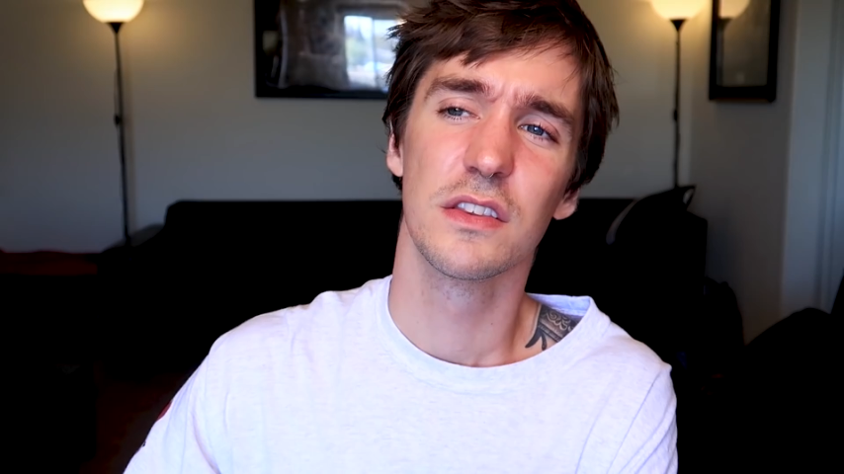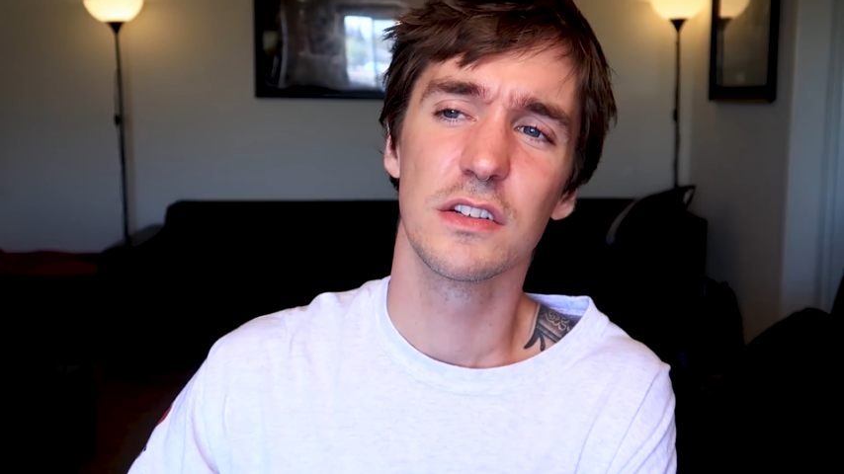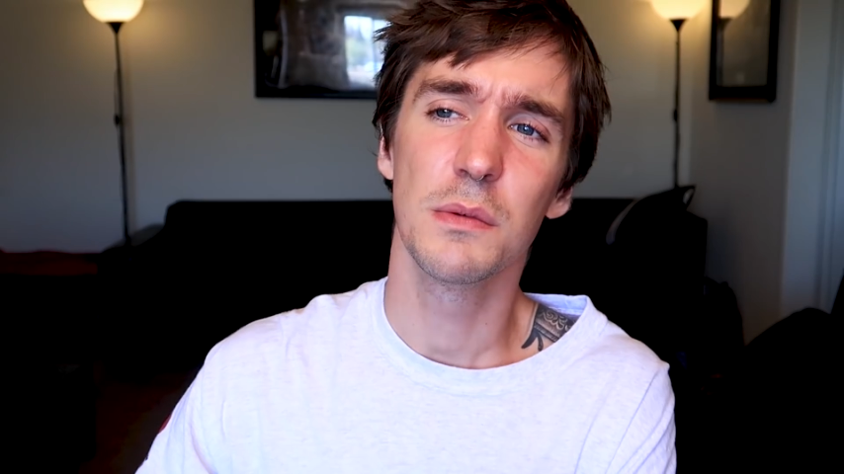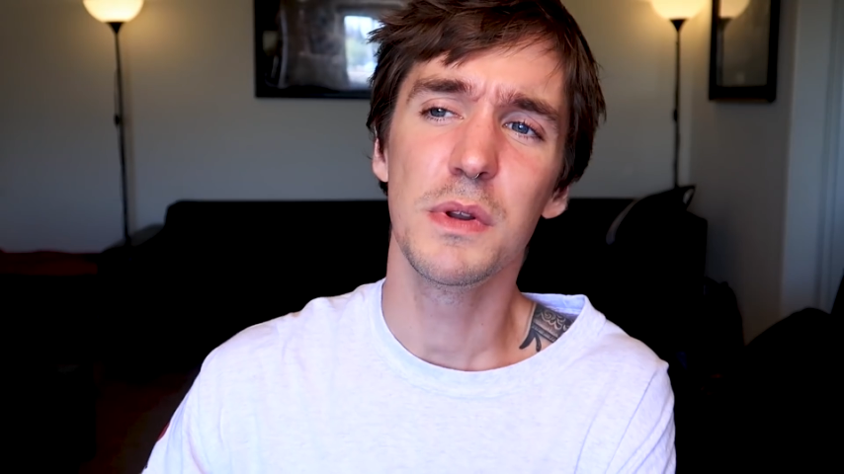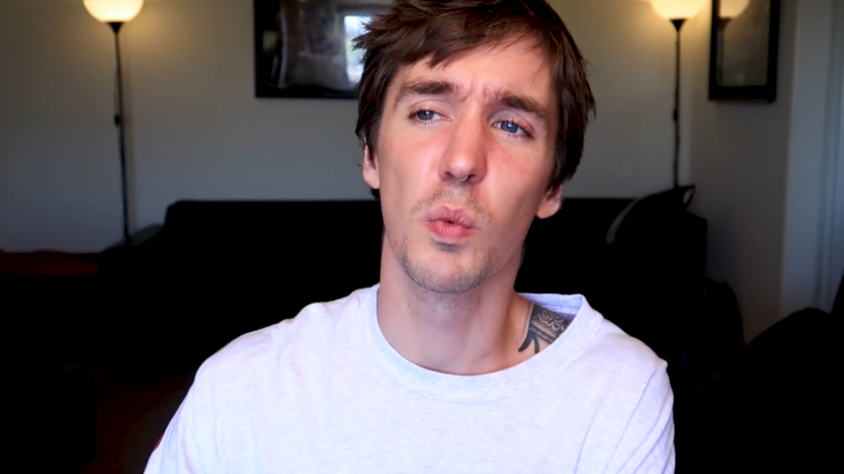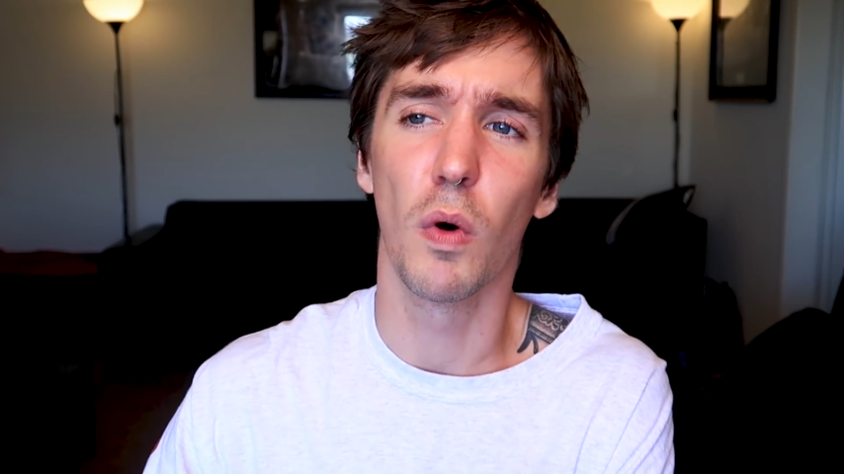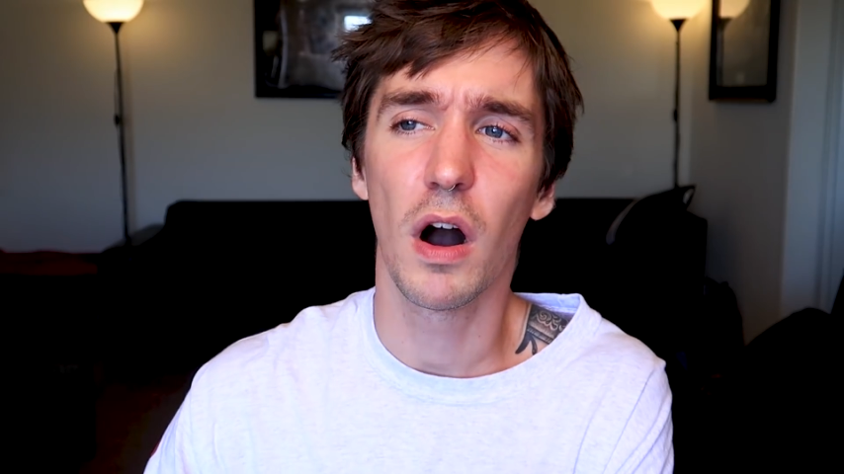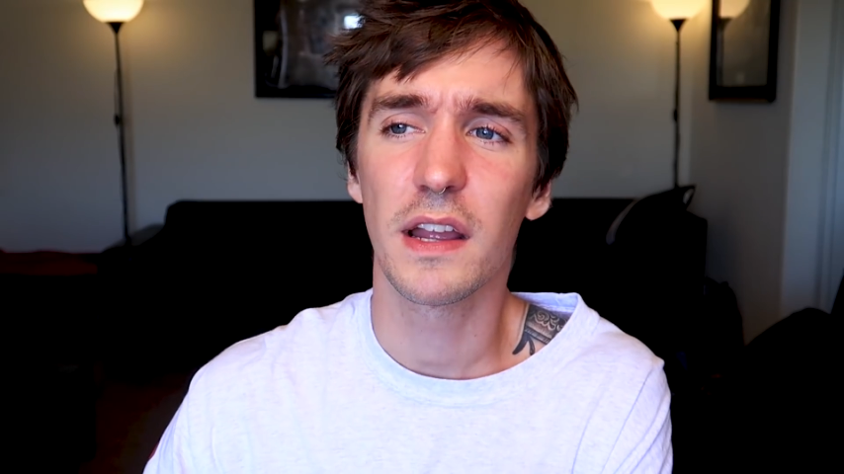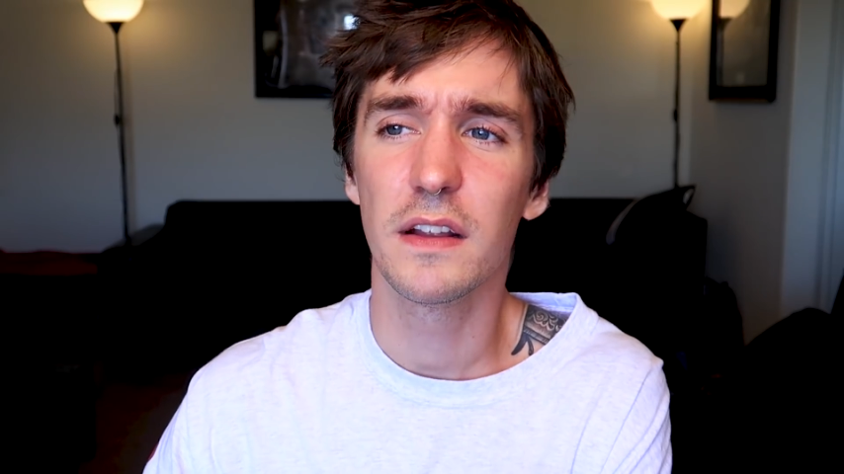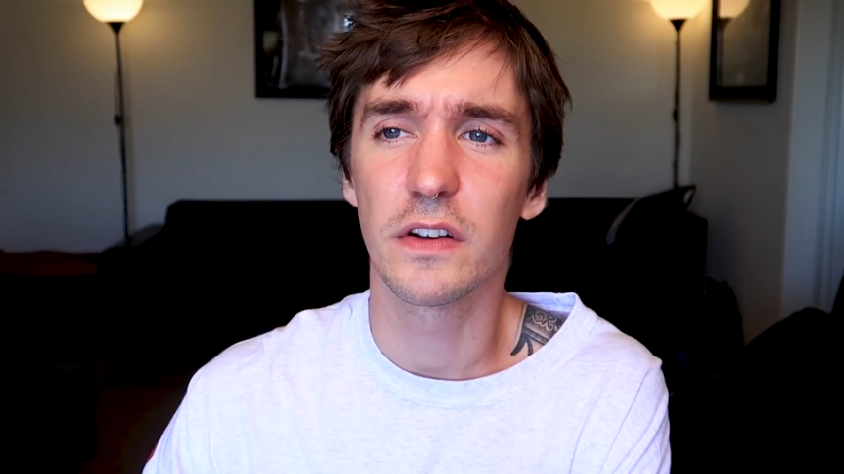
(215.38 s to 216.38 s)
There's somebody
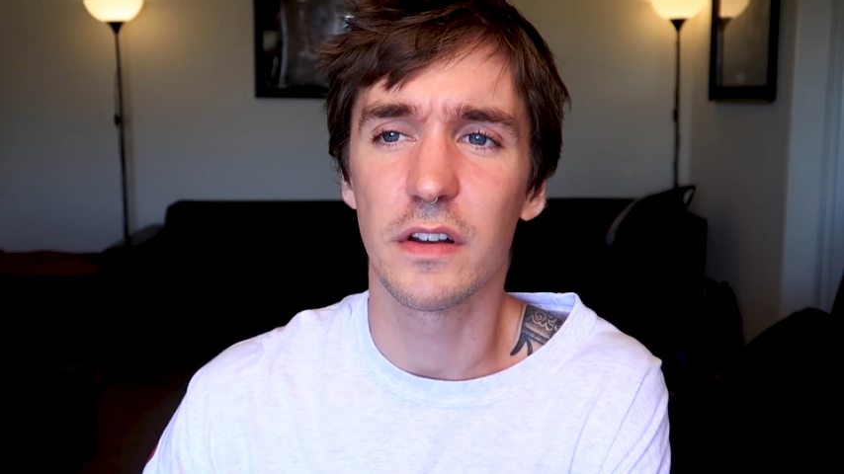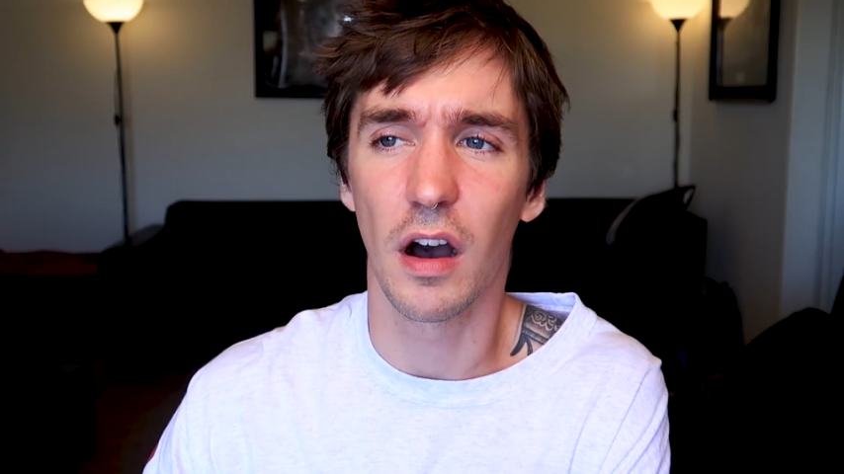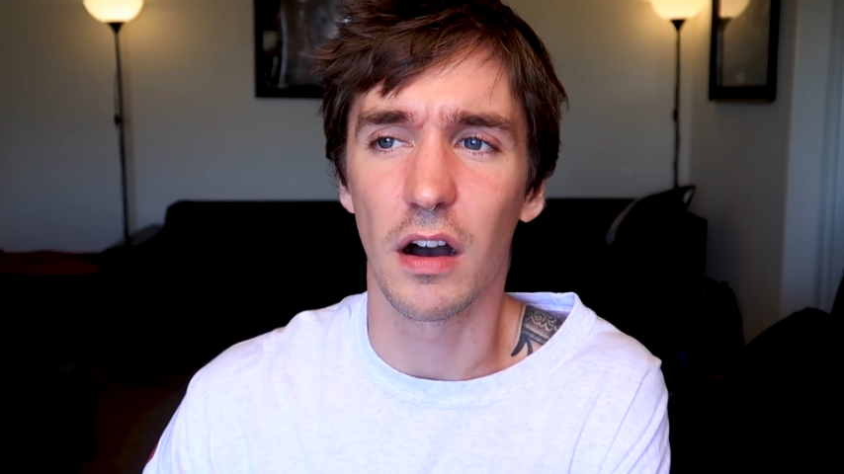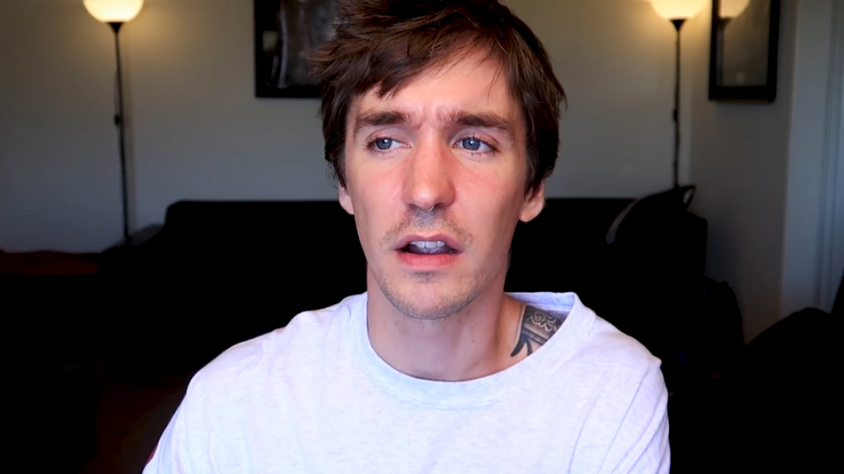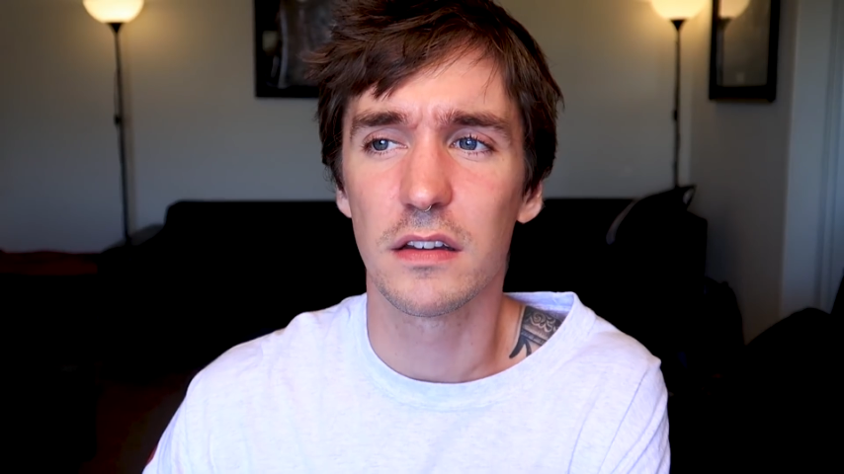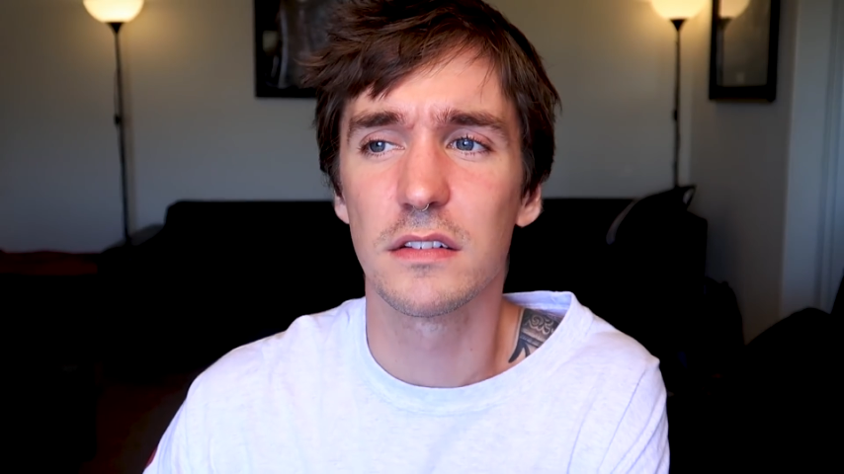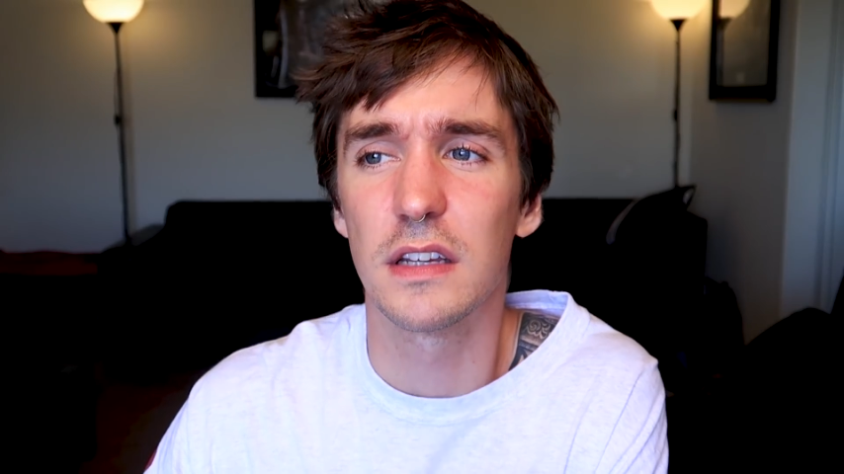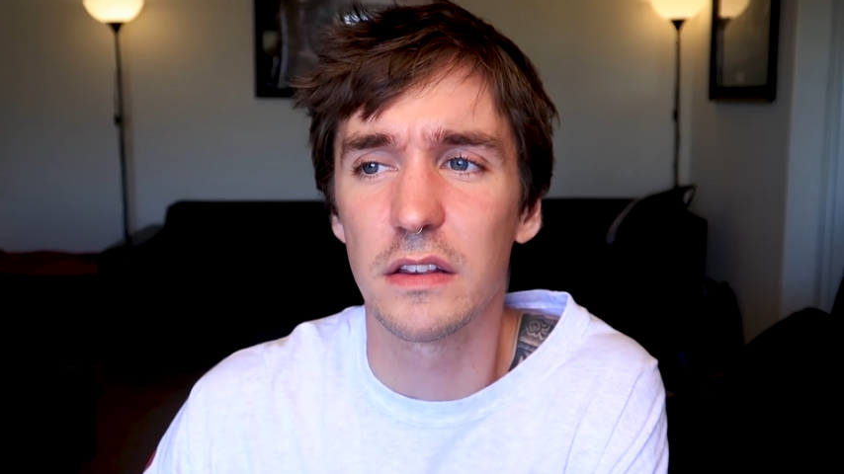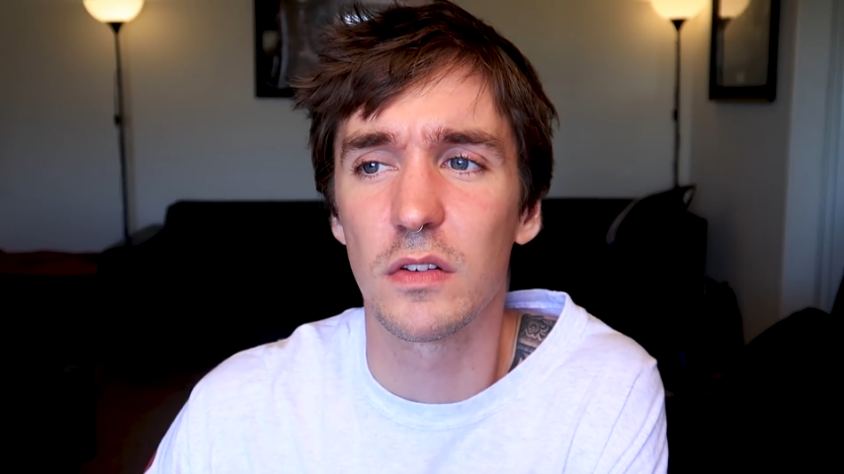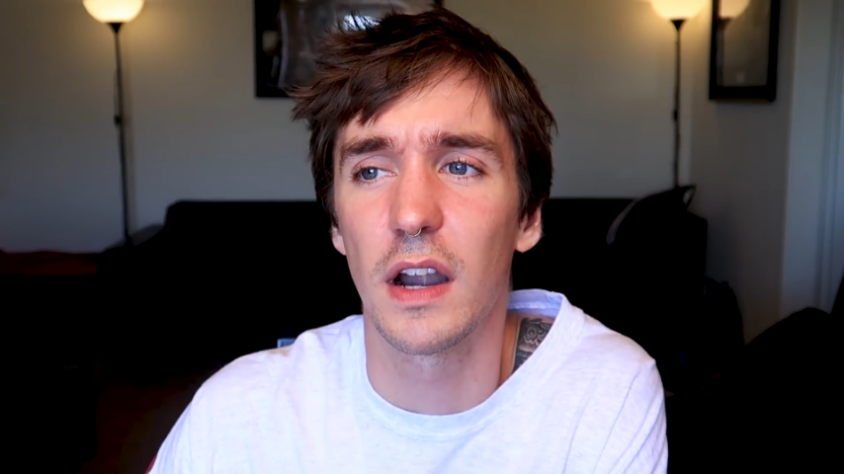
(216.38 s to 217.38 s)
walking their dog
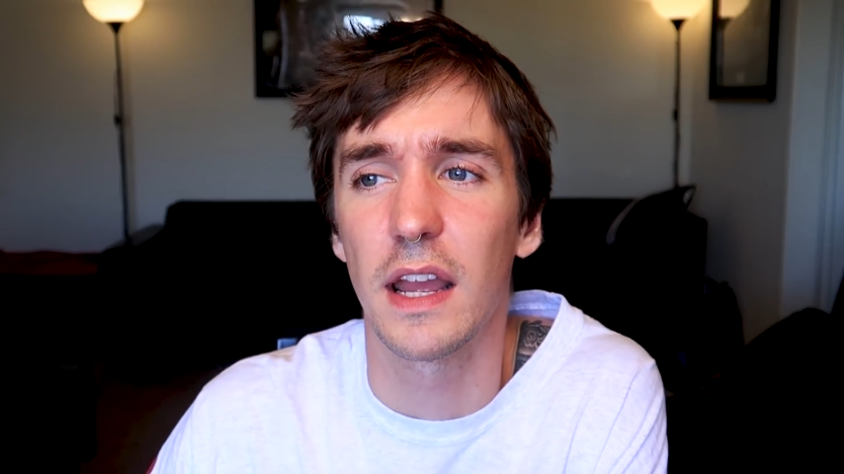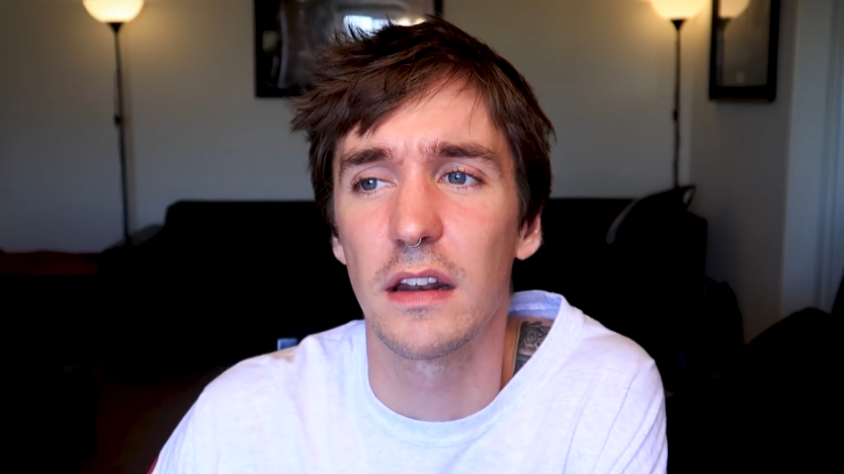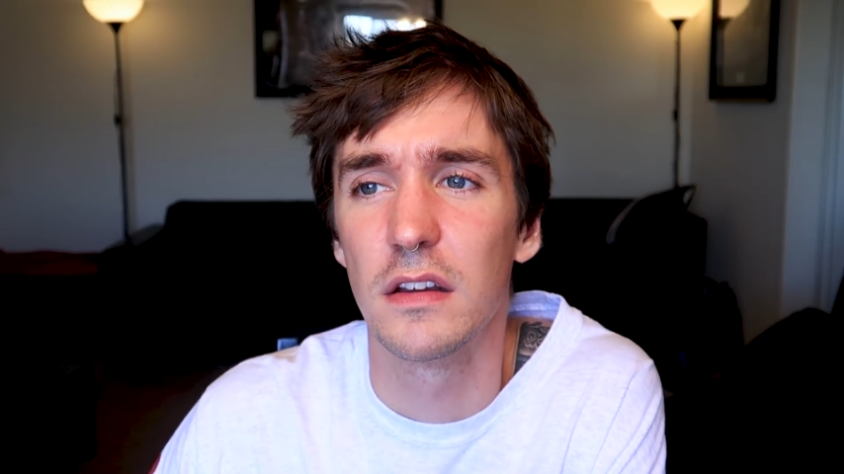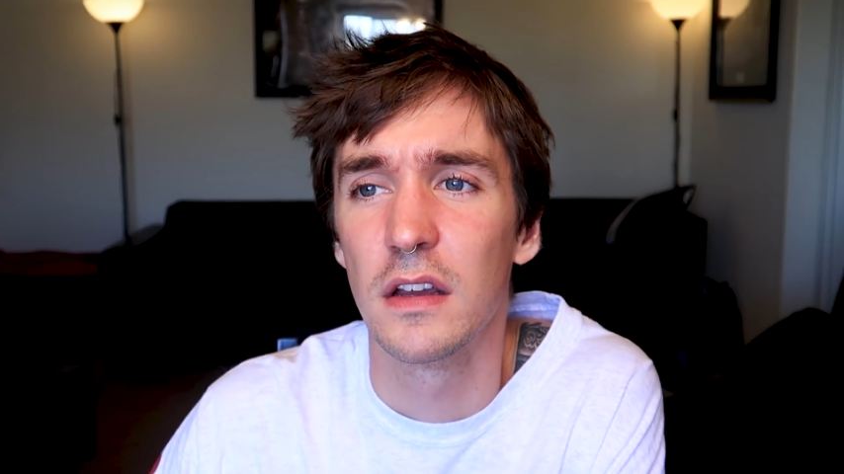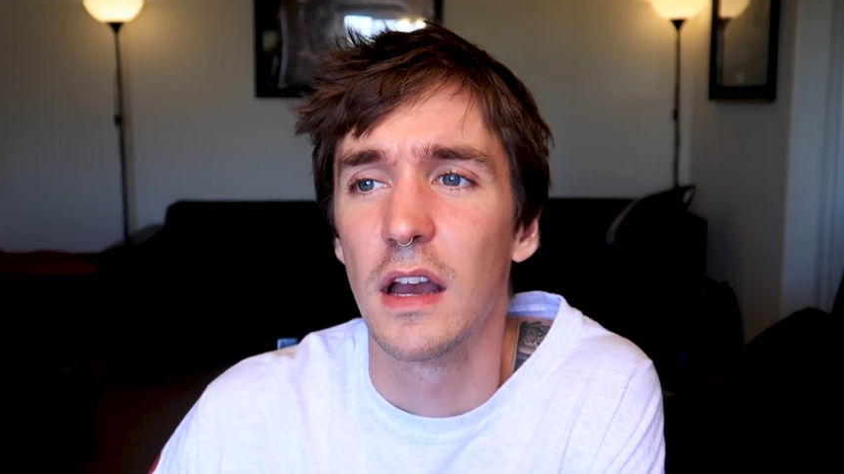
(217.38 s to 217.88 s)
in the rain.